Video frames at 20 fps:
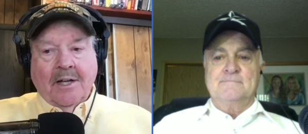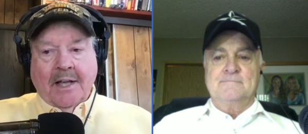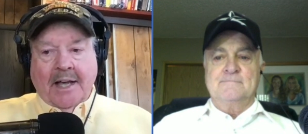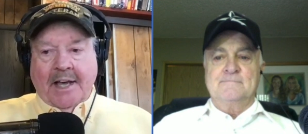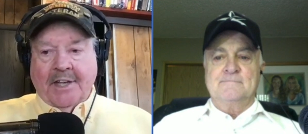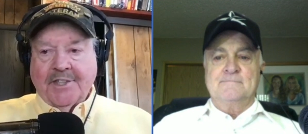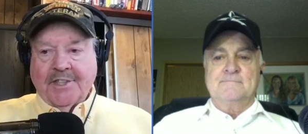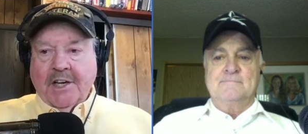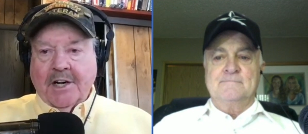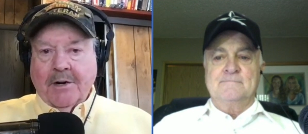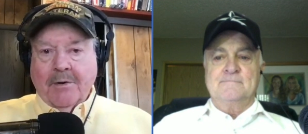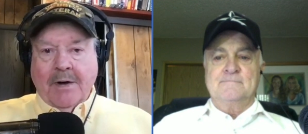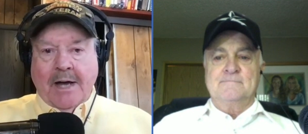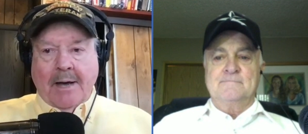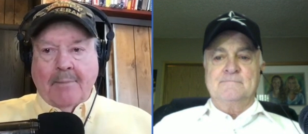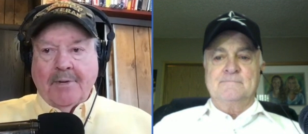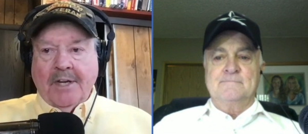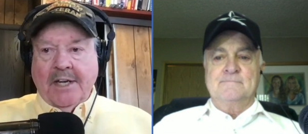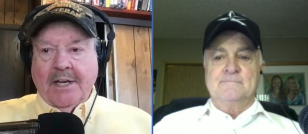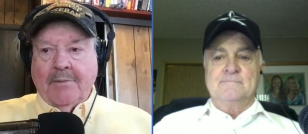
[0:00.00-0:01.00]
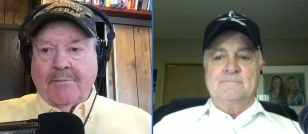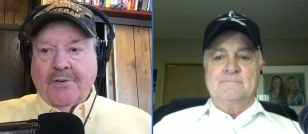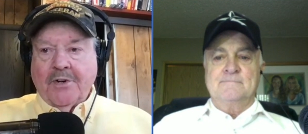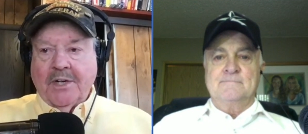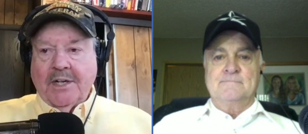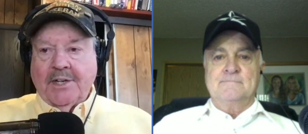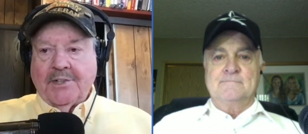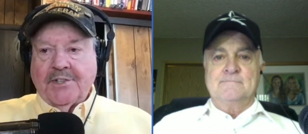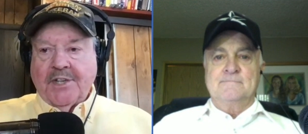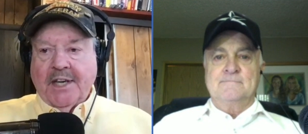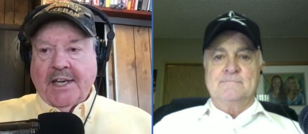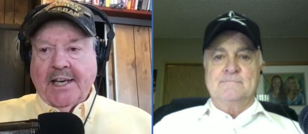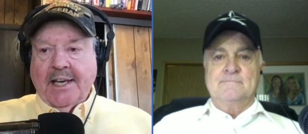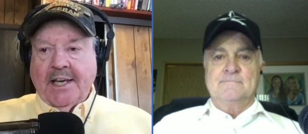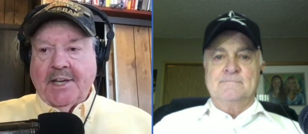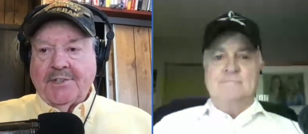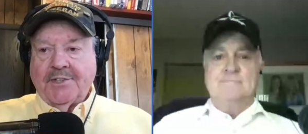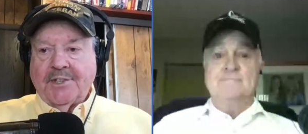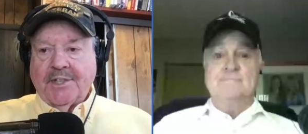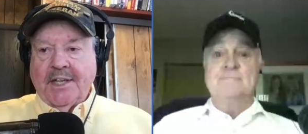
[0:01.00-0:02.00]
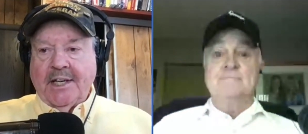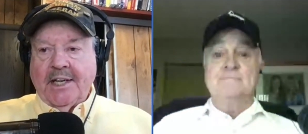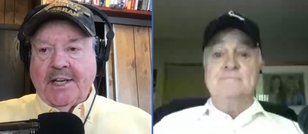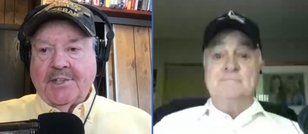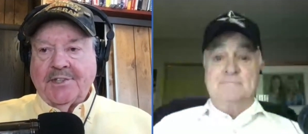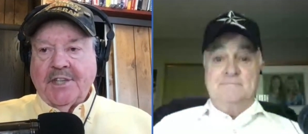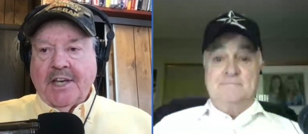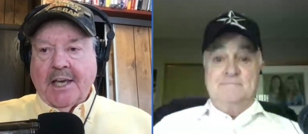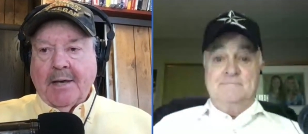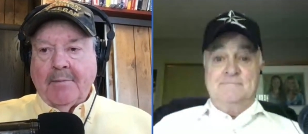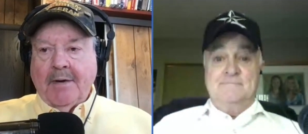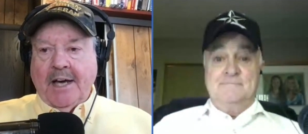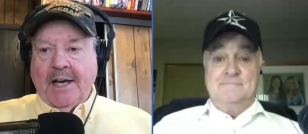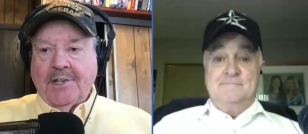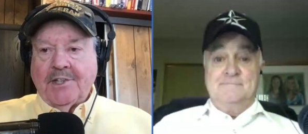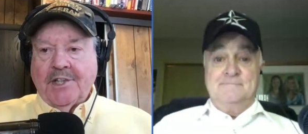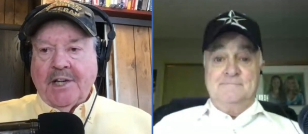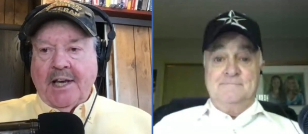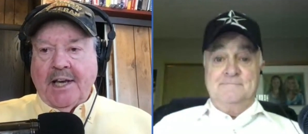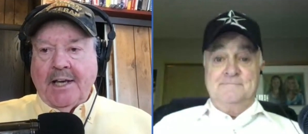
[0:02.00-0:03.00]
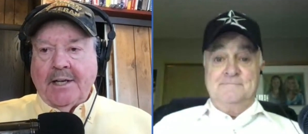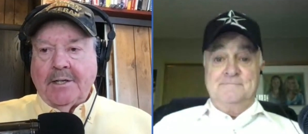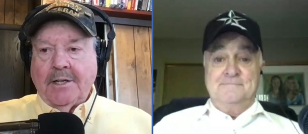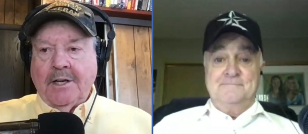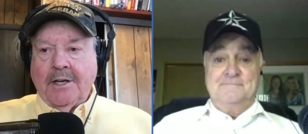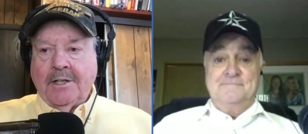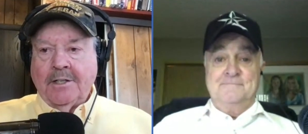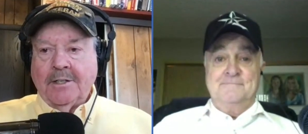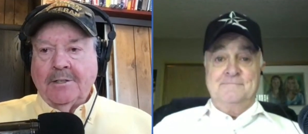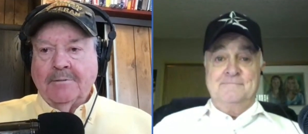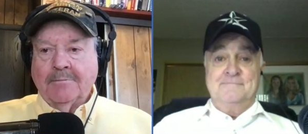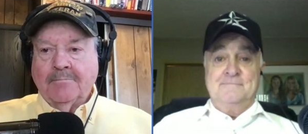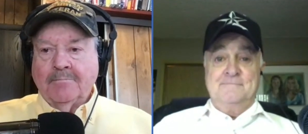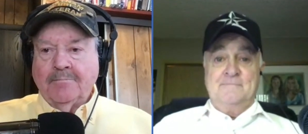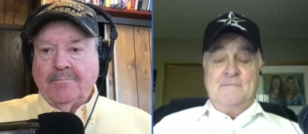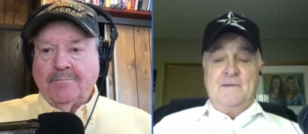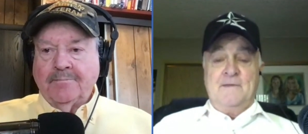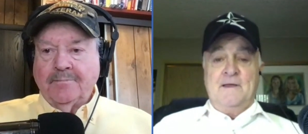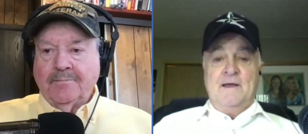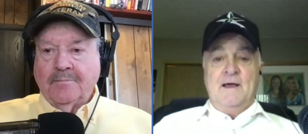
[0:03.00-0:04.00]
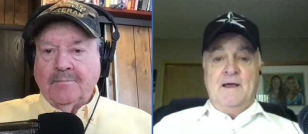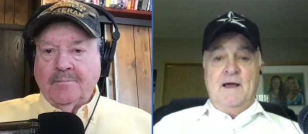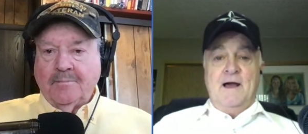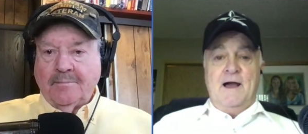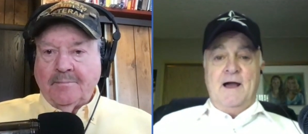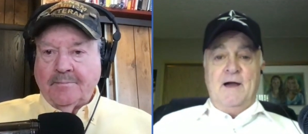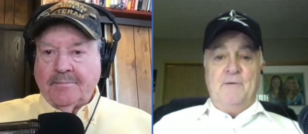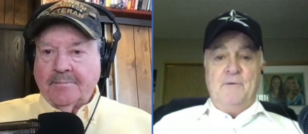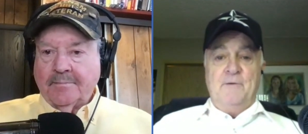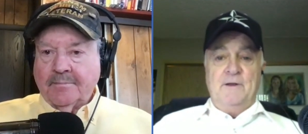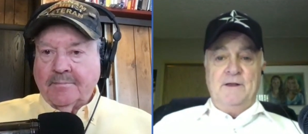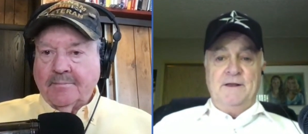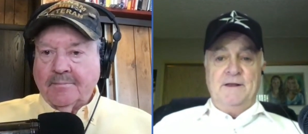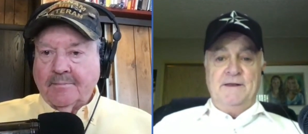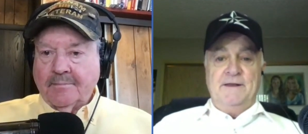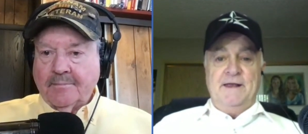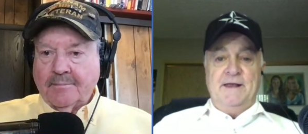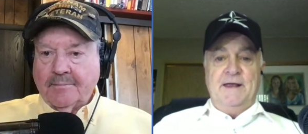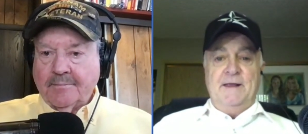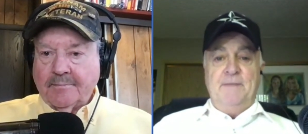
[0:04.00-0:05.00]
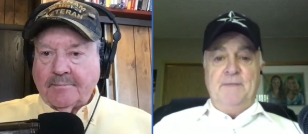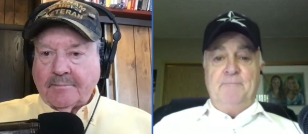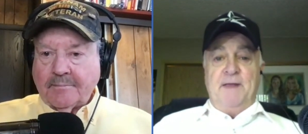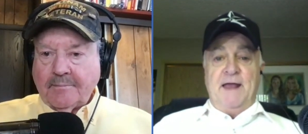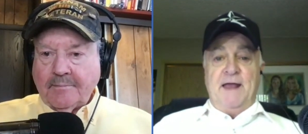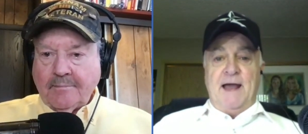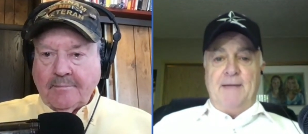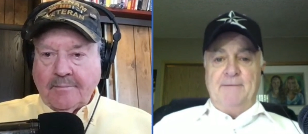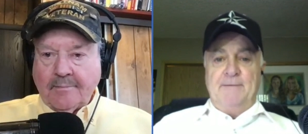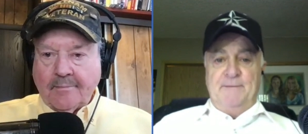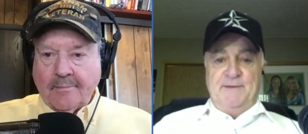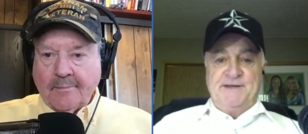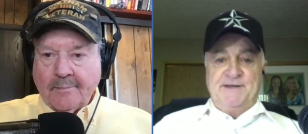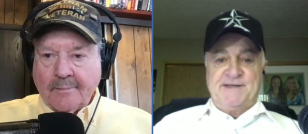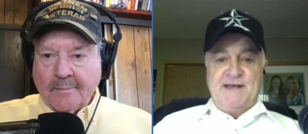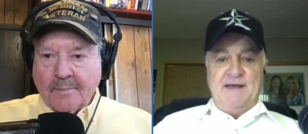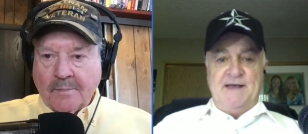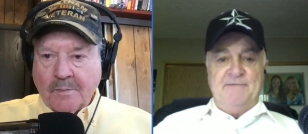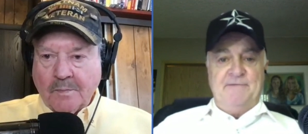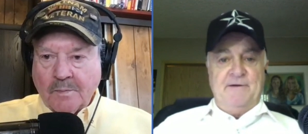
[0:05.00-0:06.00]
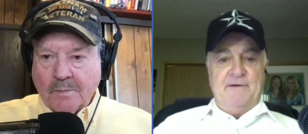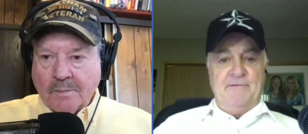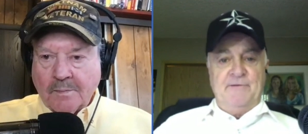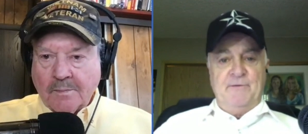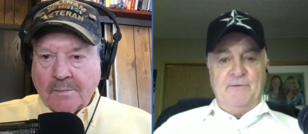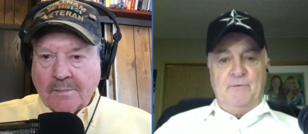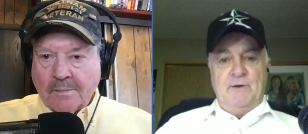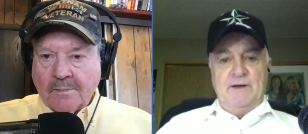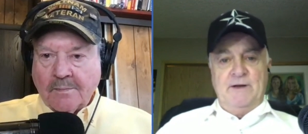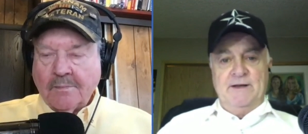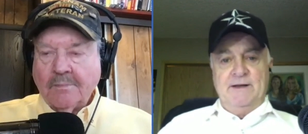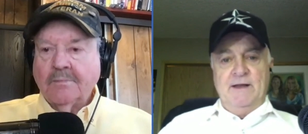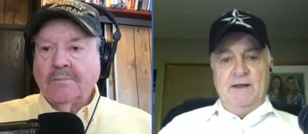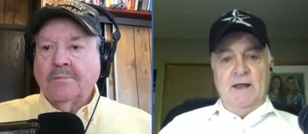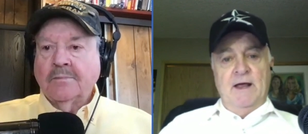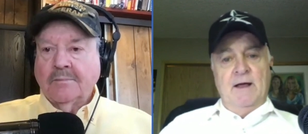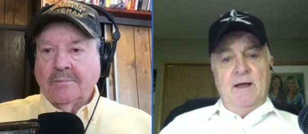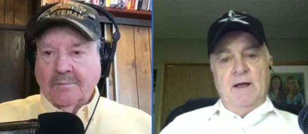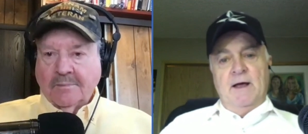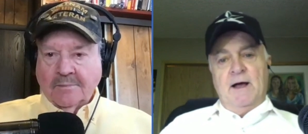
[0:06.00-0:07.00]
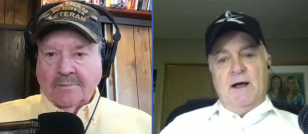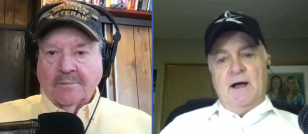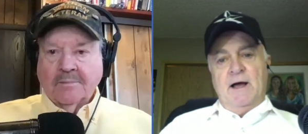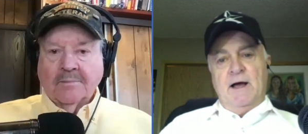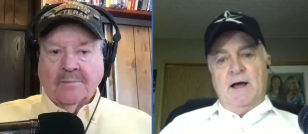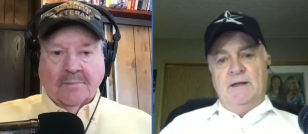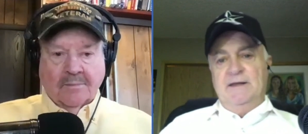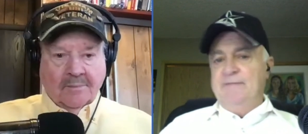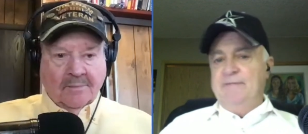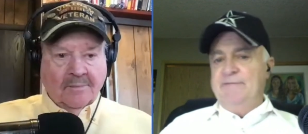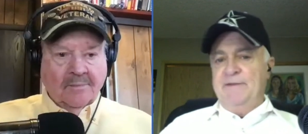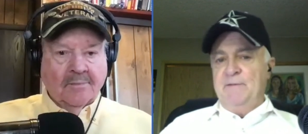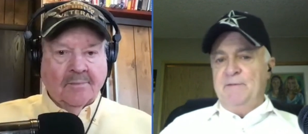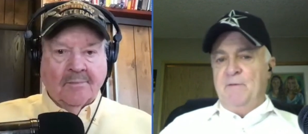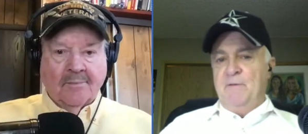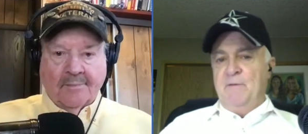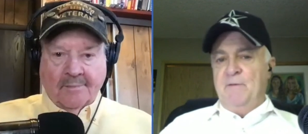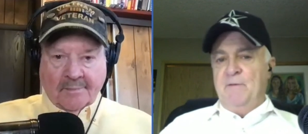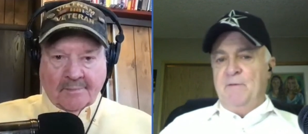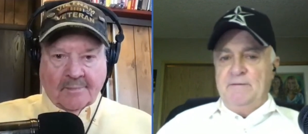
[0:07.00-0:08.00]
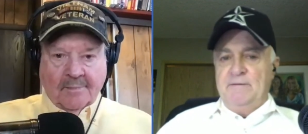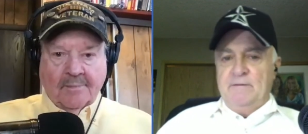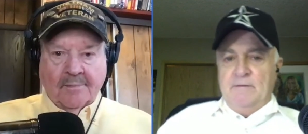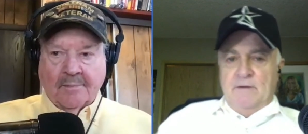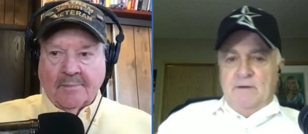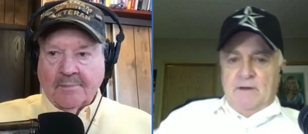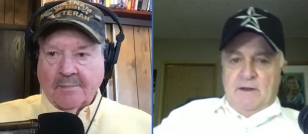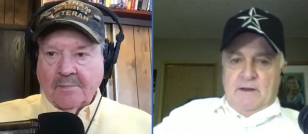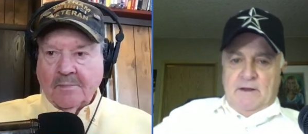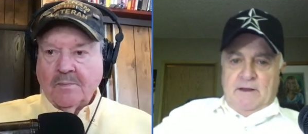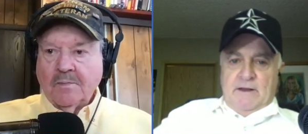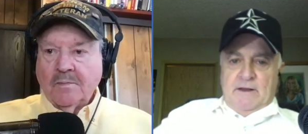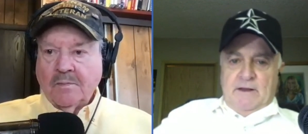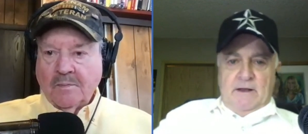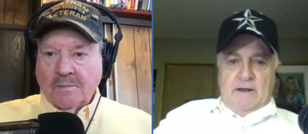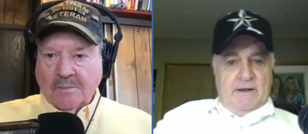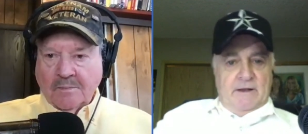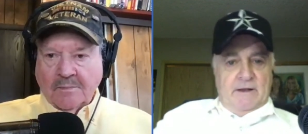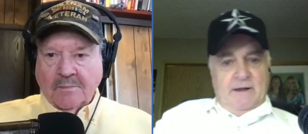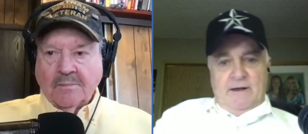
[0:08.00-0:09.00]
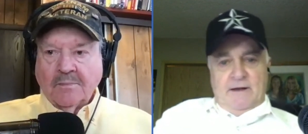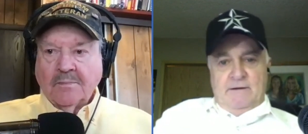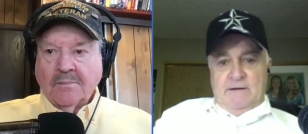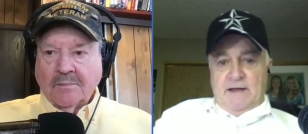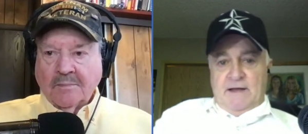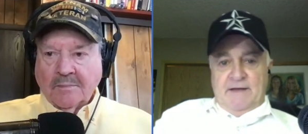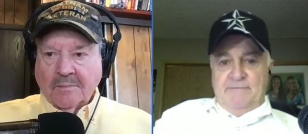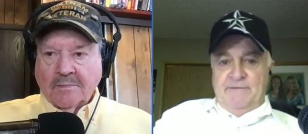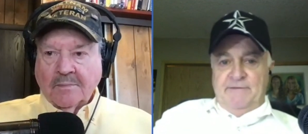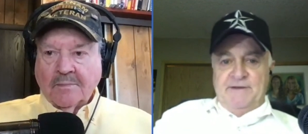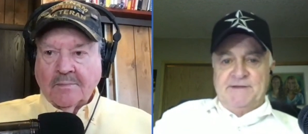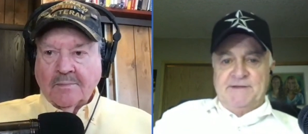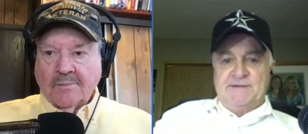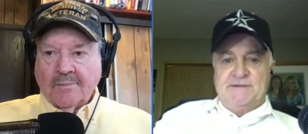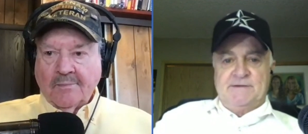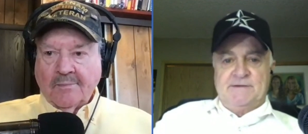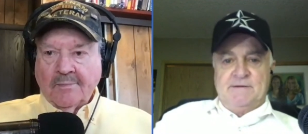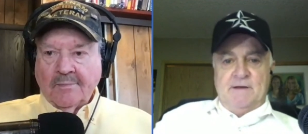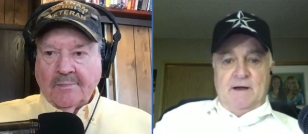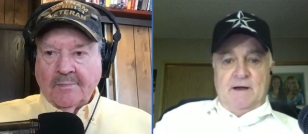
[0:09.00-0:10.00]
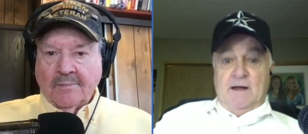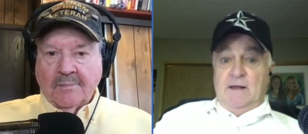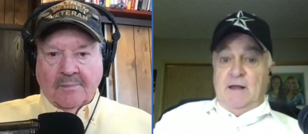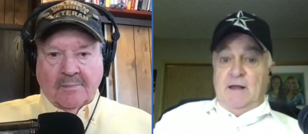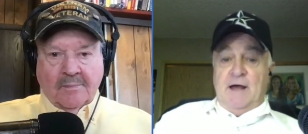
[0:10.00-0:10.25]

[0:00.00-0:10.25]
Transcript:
Speaker 1: that's going to wrap it up for us, I guess. Uh, say goodbye, Shane. I
Speaker 2: will indeed. Be happy, be safe, everyone. Uh, live in the moment. Uh, it, life is a